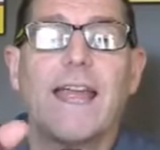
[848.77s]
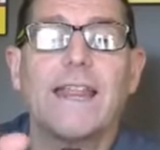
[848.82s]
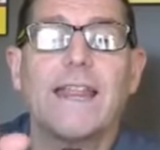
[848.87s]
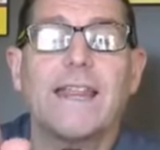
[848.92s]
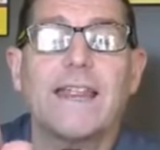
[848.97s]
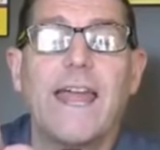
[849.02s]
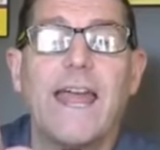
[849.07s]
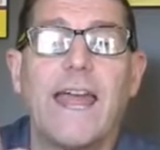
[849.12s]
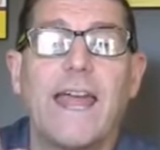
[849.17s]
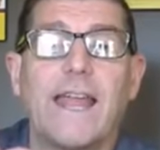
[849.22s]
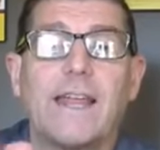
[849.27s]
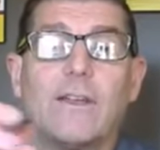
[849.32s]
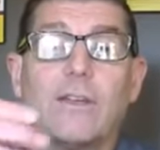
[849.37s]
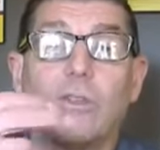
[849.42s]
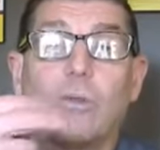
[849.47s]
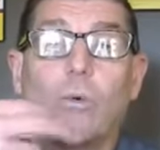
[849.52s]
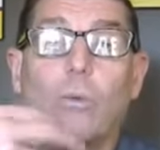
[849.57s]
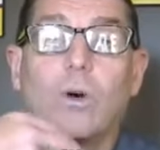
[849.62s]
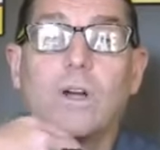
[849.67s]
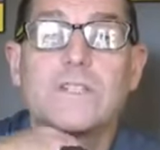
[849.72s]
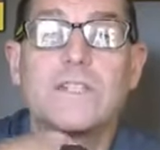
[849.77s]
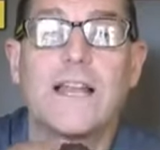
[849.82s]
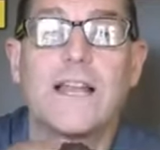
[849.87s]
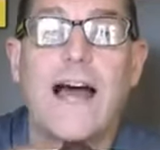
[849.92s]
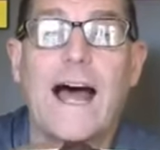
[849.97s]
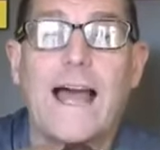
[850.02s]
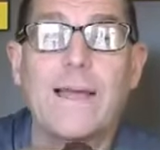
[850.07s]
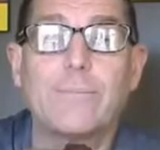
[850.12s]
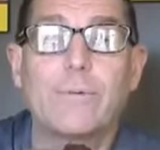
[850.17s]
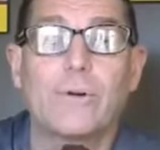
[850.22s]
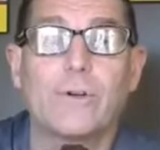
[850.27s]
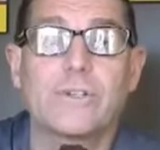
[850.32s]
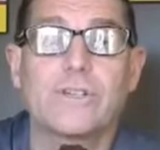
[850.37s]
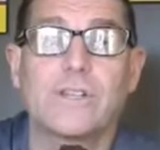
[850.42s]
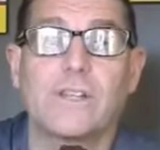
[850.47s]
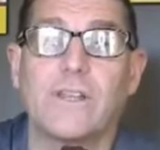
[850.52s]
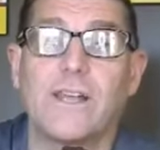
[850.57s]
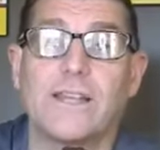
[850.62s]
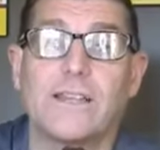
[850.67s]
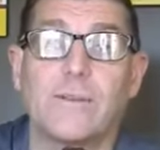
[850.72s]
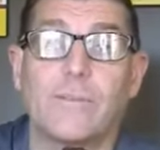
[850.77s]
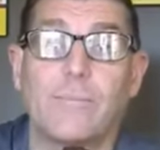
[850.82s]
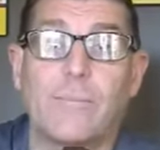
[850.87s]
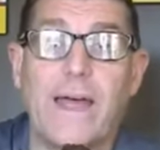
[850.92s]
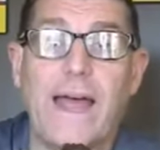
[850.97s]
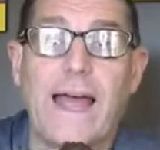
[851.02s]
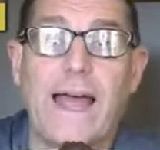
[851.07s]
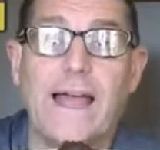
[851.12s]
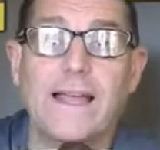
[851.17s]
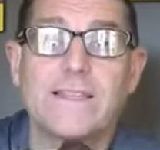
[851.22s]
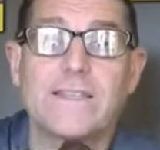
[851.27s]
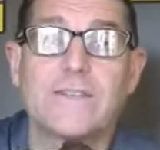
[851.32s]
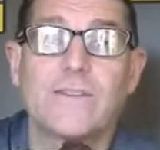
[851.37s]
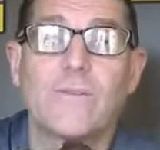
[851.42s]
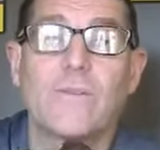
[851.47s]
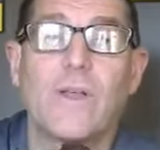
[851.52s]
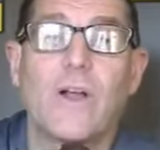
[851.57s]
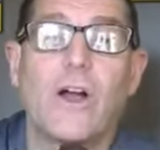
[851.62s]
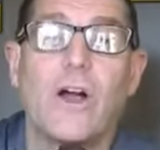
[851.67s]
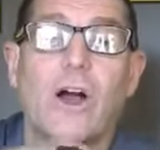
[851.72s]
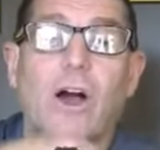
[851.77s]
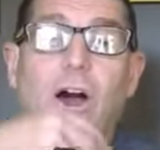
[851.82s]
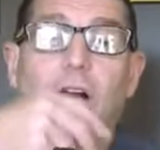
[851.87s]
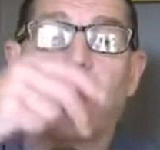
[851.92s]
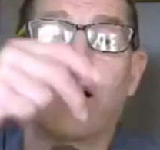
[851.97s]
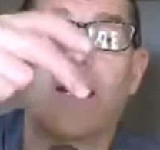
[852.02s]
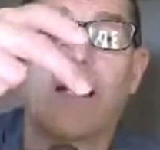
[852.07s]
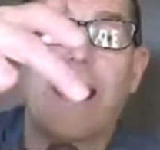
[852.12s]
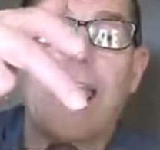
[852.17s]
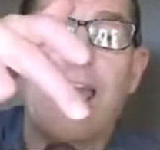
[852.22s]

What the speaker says: Then the ones that I personally like the best are our